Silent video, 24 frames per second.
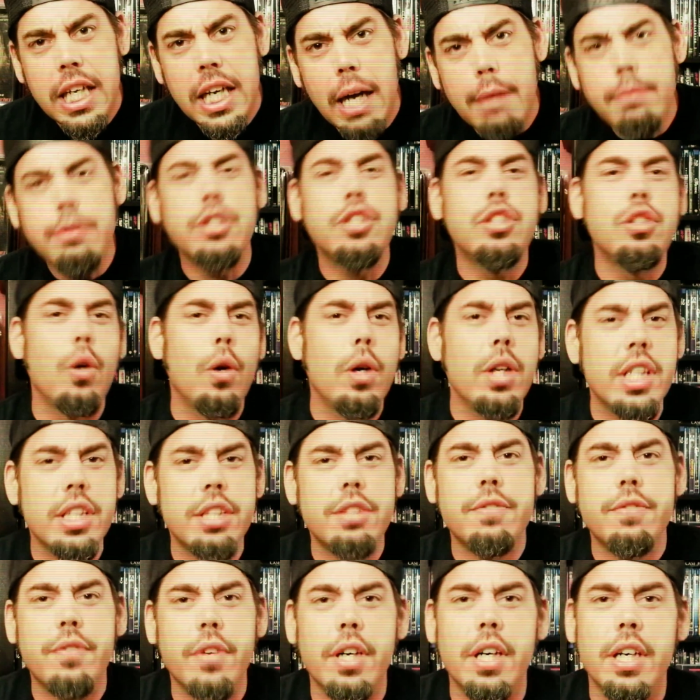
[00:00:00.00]
I'm just doing
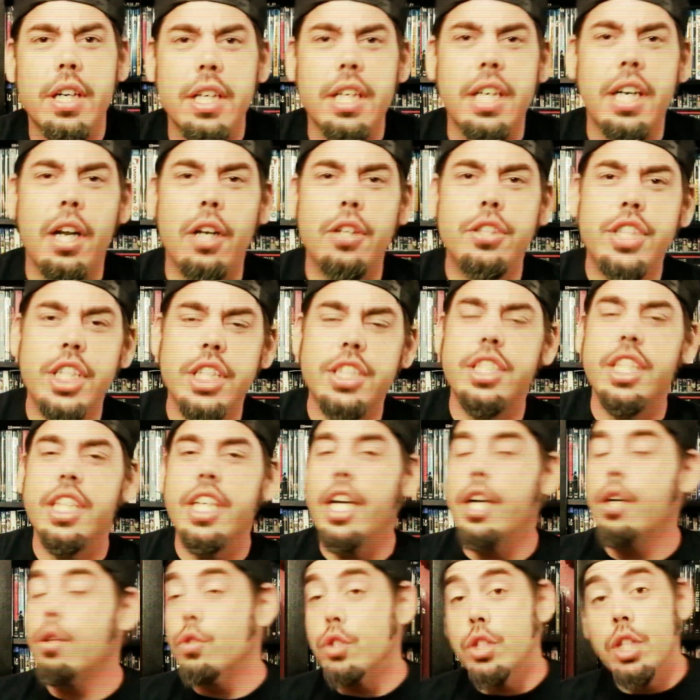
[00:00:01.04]
this for, shits and
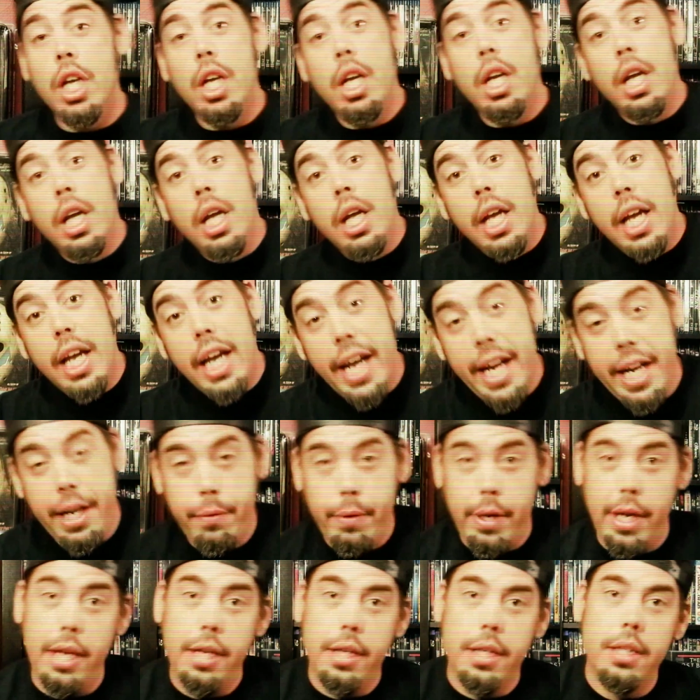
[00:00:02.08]
giggles.
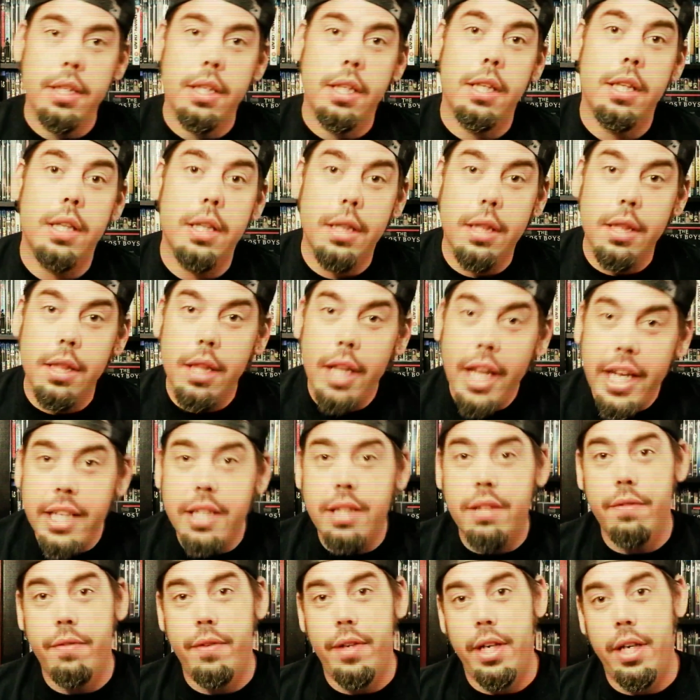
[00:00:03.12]
Anyway,
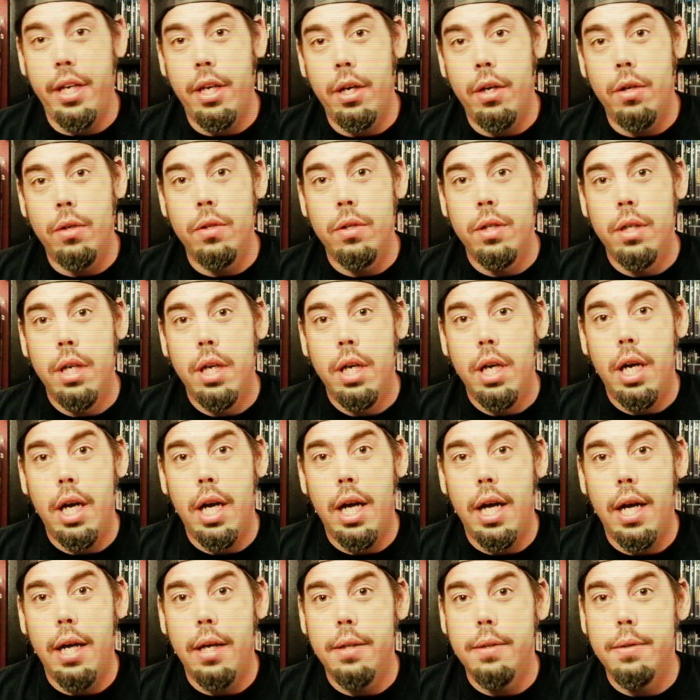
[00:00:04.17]
like the video.
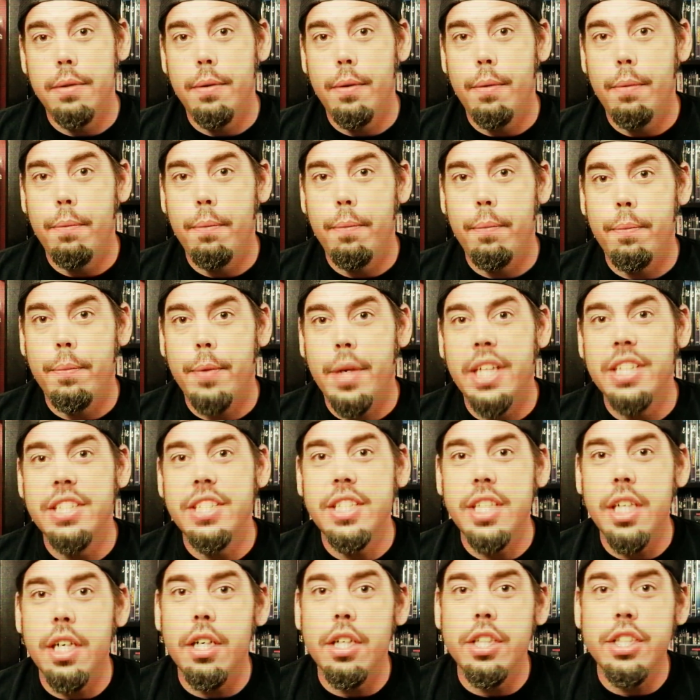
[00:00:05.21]

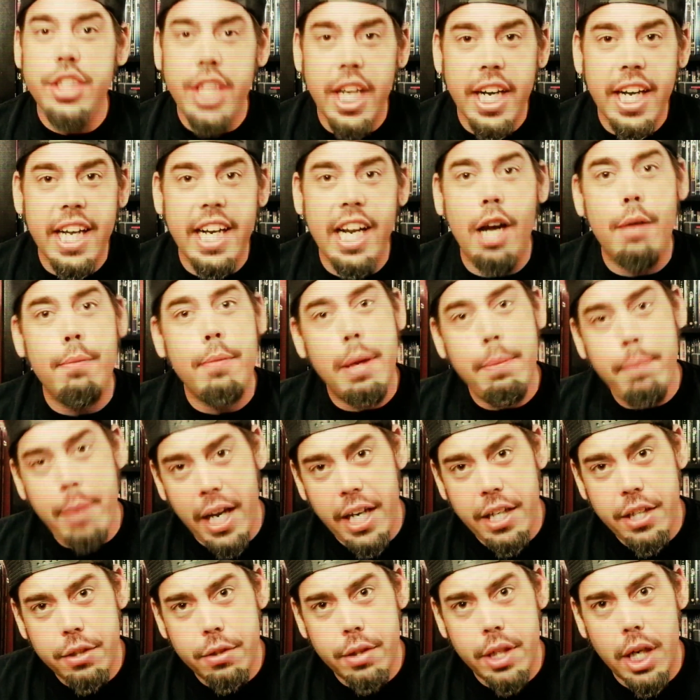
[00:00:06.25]
Consider checking out my
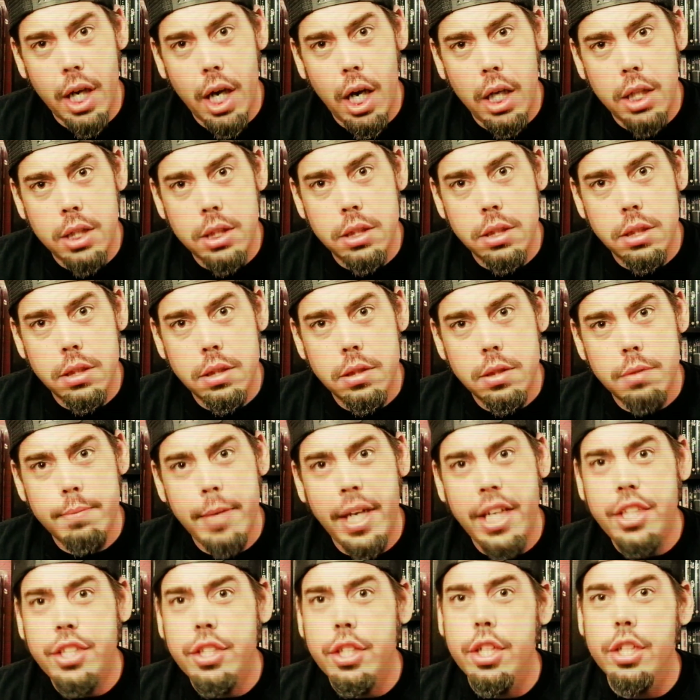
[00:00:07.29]
Patreon.
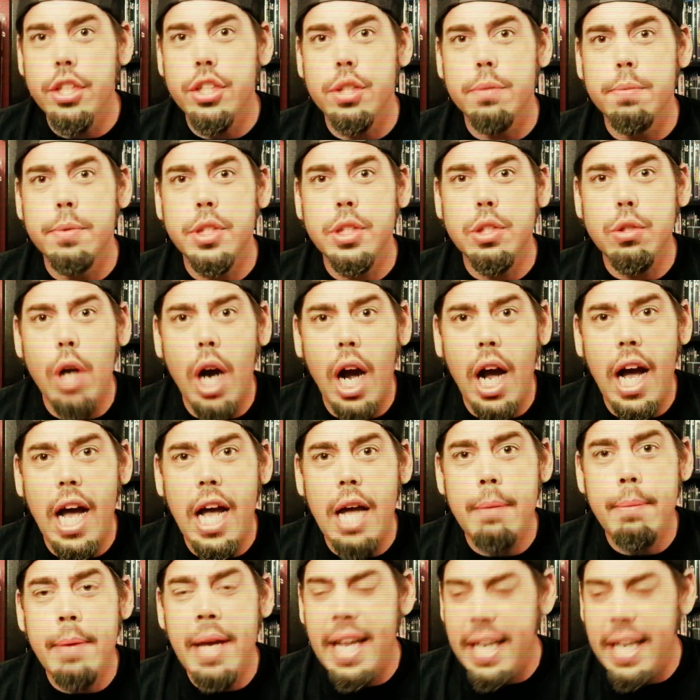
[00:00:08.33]
Make sure you subscribe.